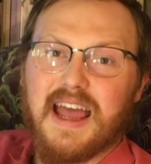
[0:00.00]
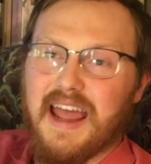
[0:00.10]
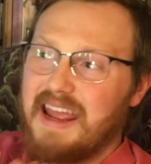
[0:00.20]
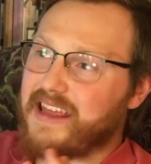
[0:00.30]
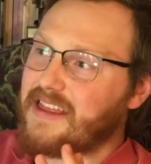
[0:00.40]

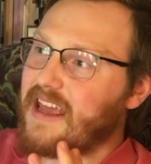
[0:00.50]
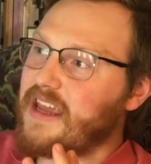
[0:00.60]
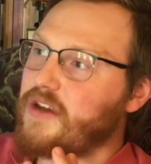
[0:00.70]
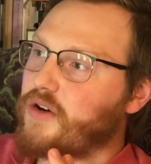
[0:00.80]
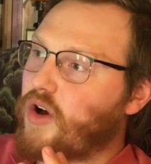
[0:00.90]
And
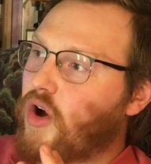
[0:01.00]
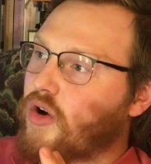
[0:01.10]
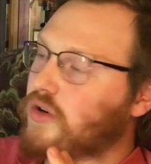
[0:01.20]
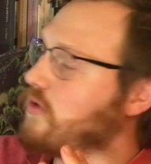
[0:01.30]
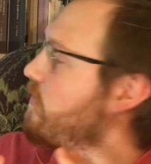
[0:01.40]
they
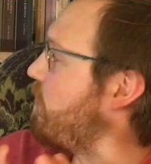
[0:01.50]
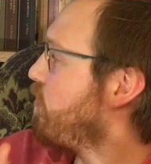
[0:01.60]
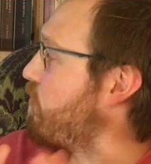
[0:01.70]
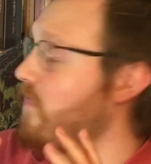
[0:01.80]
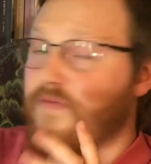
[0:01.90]
are
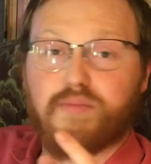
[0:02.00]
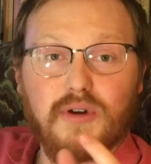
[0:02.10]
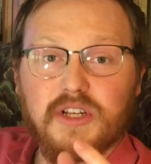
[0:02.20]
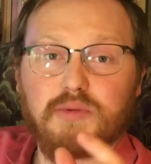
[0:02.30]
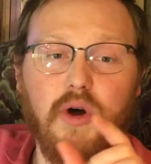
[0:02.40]

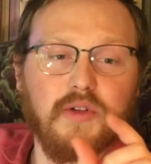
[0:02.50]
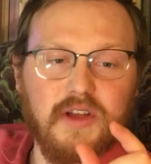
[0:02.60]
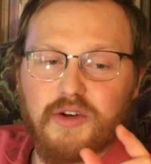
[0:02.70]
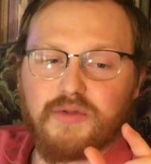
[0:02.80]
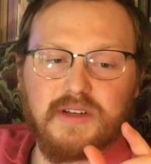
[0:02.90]
pretty small.
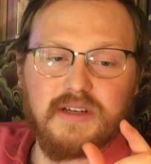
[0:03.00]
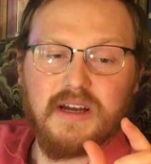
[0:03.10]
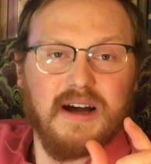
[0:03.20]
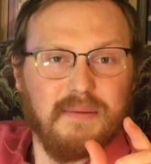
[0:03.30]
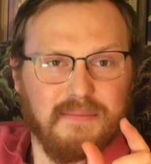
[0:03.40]
They only
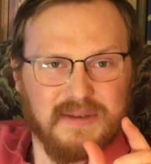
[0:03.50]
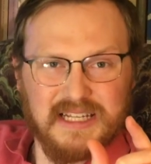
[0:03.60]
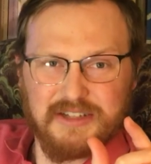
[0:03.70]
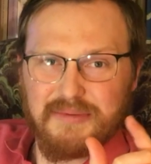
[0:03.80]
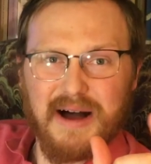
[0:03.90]
get
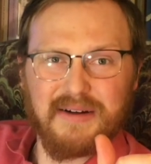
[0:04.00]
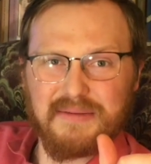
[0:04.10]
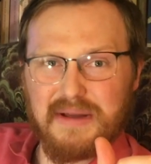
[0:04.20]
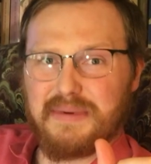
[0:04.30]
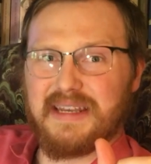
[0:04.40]
to about
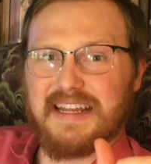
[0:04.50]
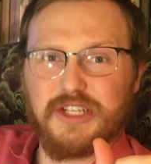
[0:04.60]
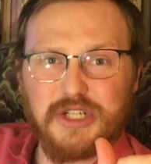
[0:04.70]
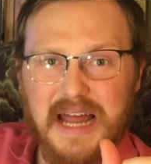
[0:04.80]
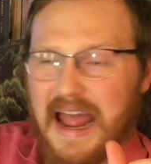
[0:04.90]
maybe 1.5
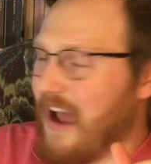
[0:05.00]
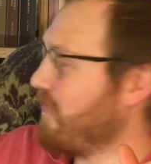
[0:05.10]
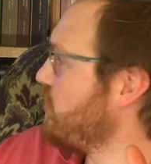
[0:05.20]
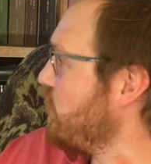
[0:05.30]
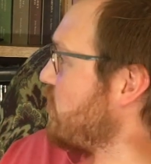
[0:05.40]

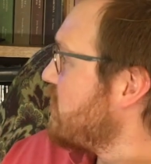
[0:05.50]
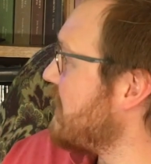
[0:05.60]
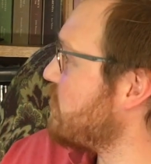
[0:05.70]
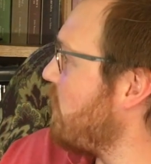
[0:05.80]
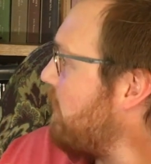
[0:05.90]
inches, 2 inches.
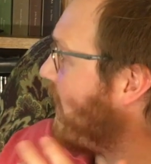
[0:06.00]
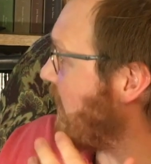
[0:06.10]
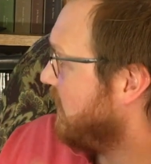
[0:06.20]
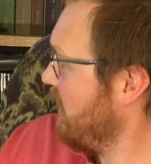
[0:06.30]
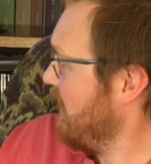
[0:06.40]
That's what
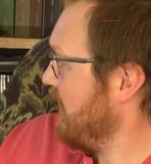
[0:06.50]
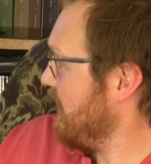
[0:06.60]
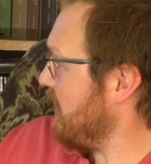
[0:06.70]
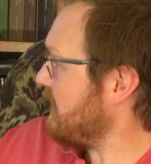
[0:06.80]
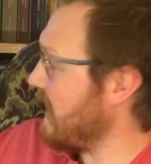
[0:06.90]
my
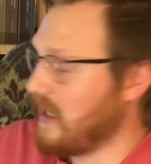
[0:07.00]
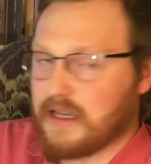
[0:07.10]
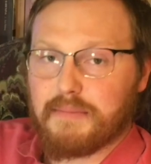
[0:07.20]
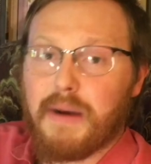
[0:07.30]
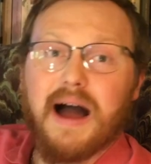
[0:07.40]

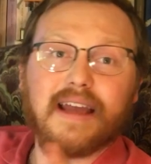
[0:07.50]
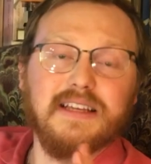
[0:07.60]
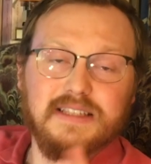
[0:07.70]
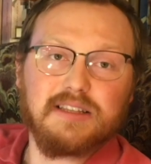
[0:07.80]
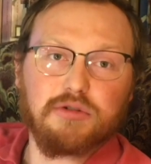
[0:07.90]

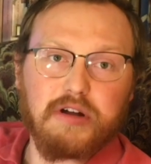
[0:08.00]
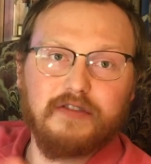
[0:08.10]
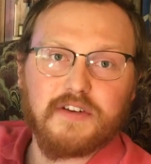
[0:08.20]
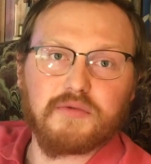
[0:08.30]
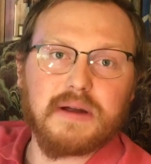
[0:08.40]

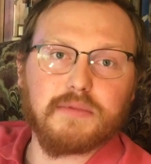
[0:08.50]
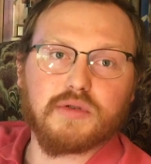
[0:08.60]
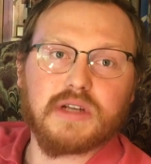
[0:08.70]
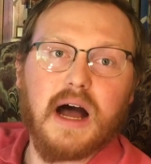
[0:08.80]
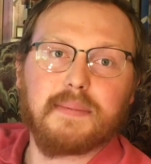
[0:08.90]
threadfin rainbow
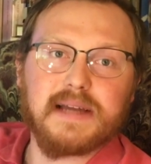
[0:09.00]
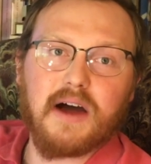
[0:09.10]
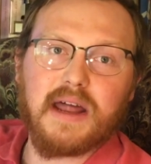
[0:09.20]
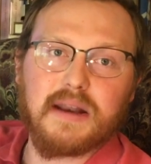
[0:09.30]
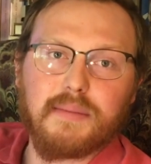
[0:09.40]
topped
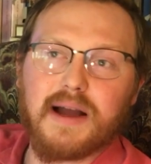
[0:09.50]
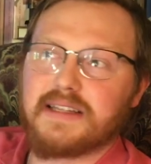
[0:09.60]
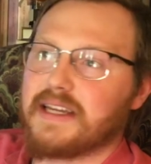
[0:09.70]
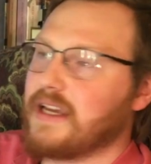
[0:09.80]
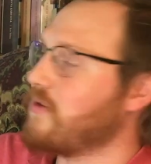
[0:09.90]
out at in my
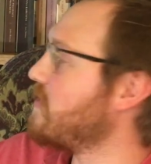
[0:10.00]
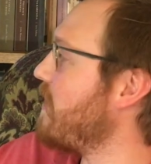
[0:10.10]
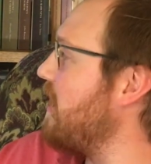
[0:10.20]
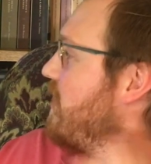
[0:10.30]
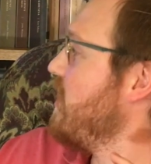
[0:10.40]
tank, was
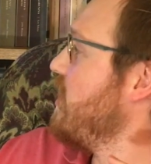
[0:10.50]
about